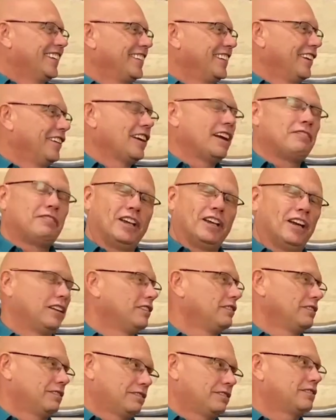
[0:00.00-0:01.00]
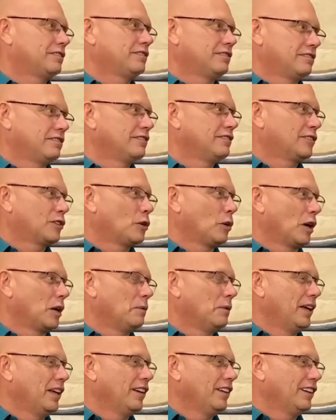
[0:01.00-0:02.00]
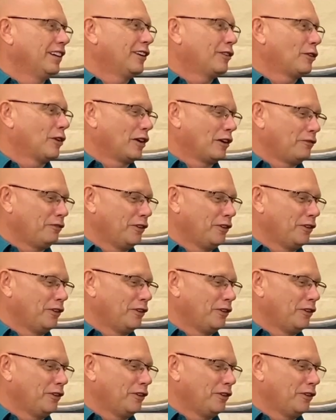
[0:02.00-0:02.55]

dude, I've done quite a many, quite a